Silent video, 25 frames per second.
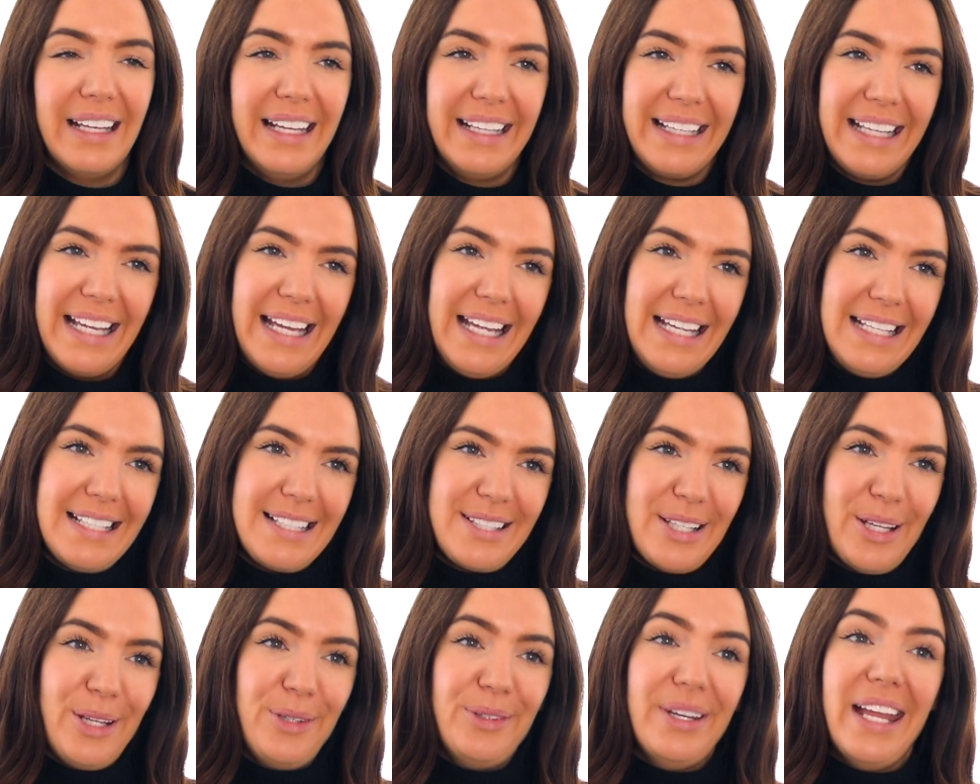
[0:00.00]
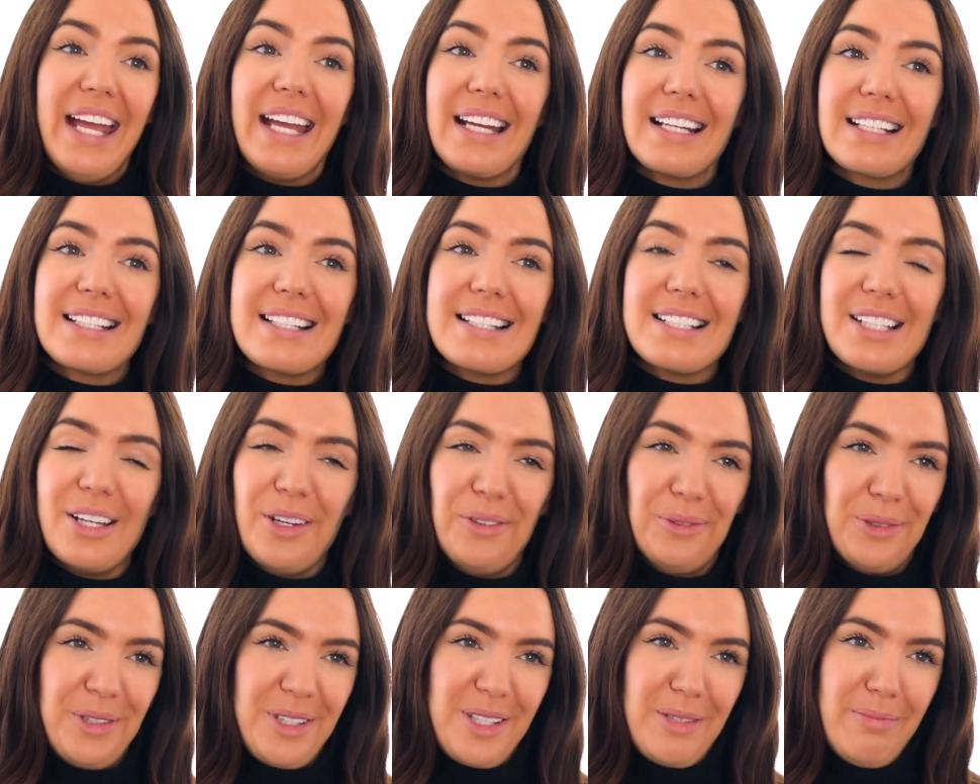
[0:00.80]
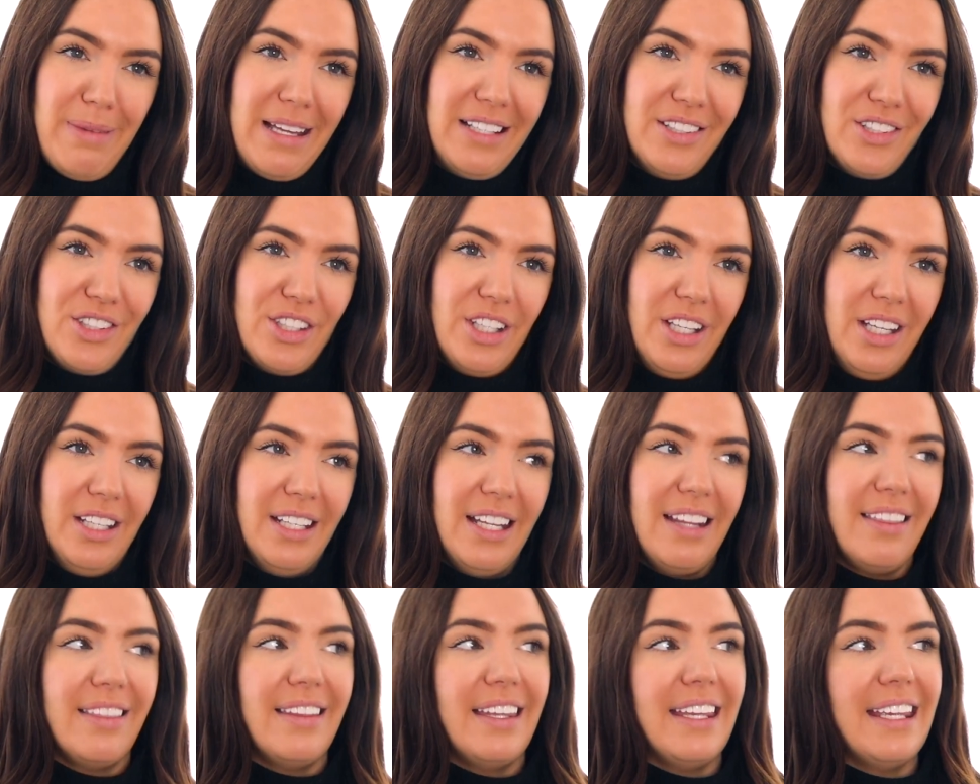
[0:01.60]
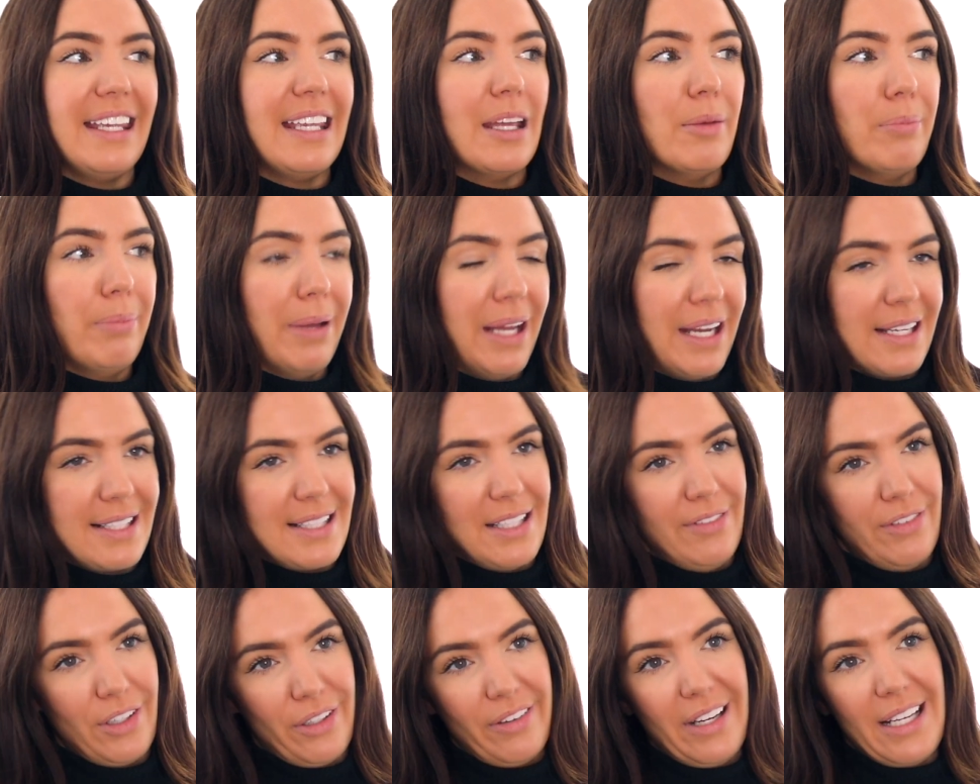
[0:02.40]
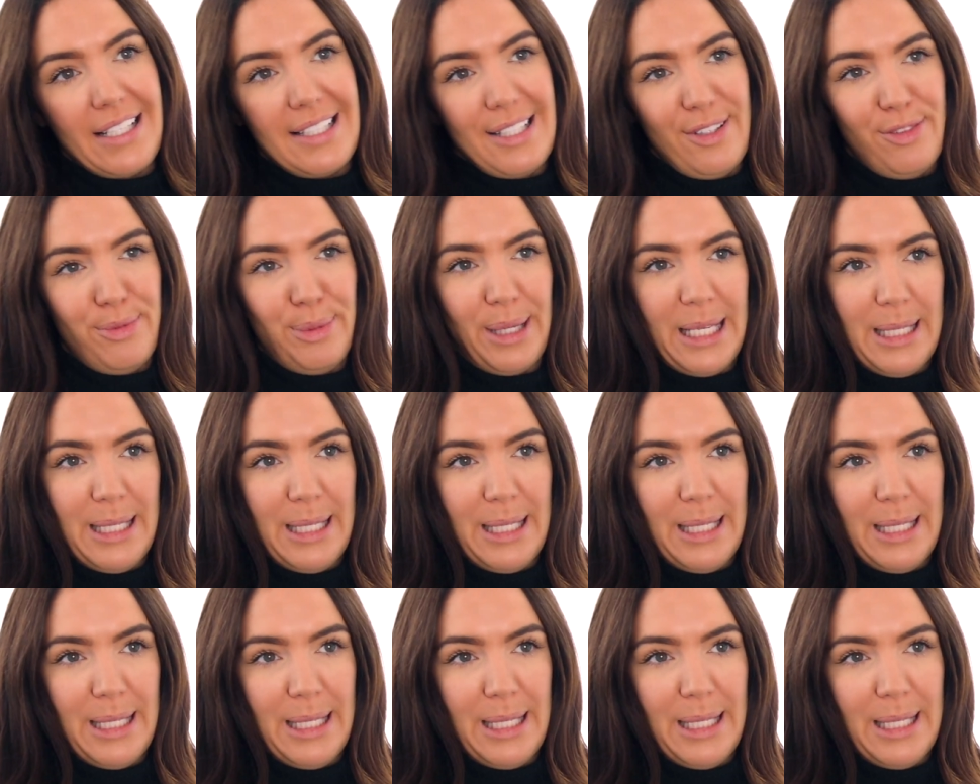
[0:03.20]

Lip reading: Okay, so next I want to mention the passive aggressive